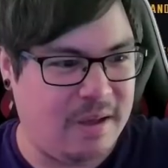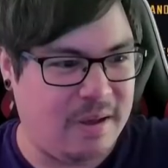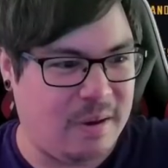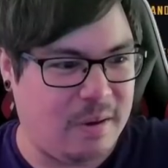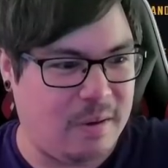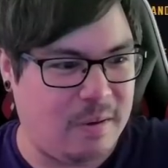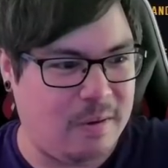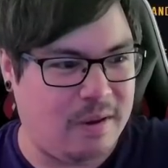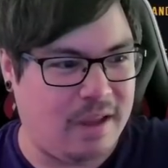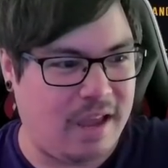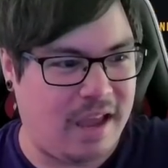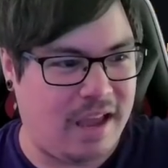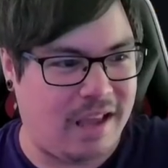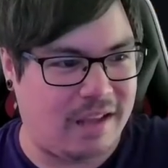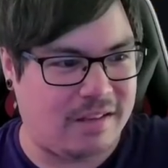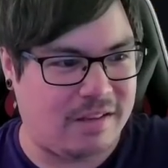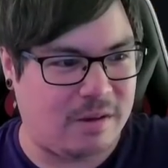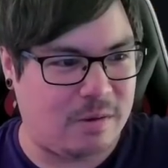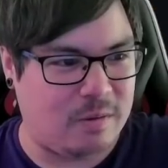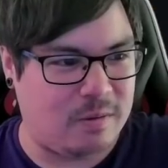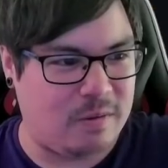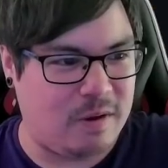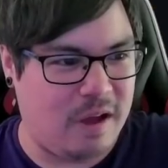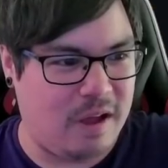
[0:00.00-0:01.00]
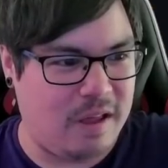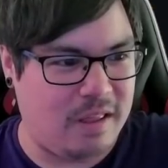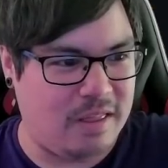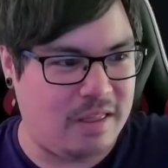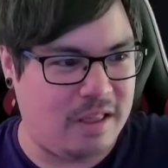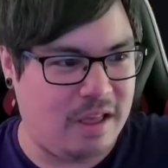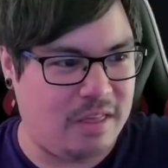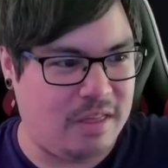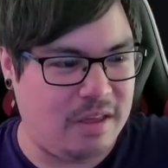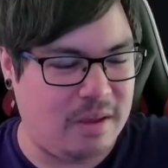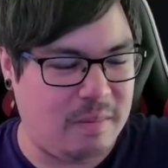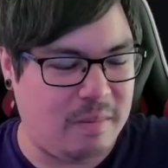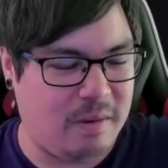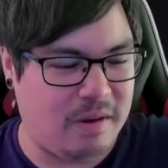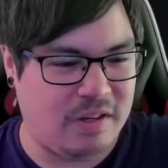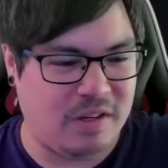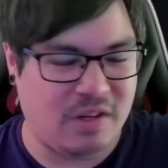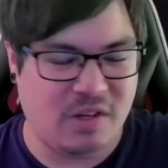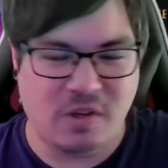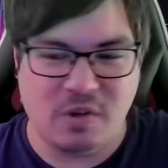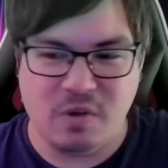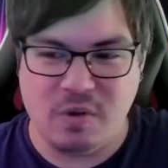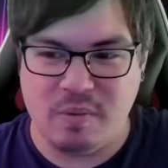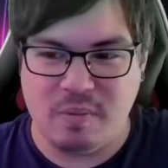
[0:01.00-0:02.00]
Okay, so not nothing
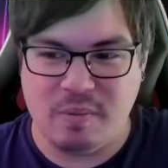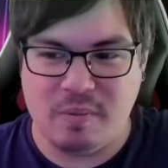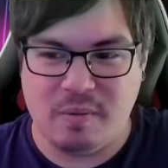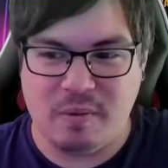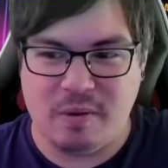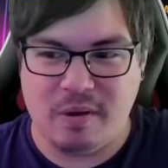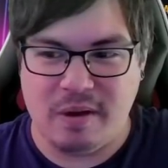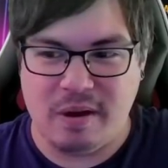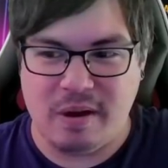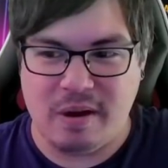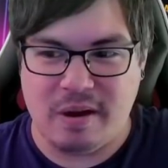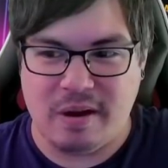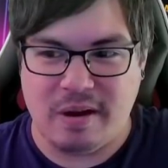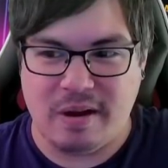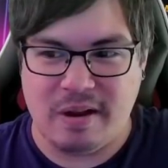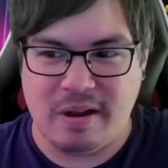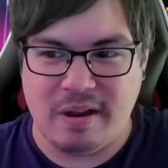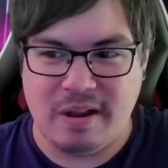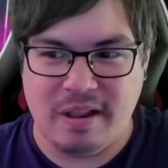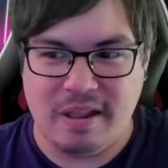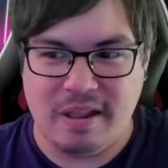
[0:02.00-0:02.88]
much too important.